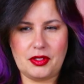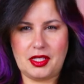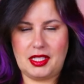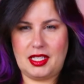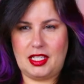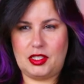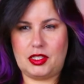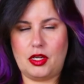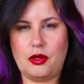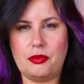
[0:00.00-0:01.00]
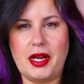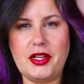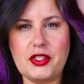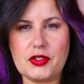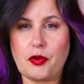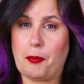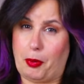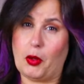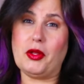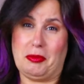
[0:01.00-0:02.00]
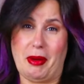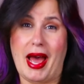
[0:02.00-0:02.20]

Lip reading: the showrunners for pulling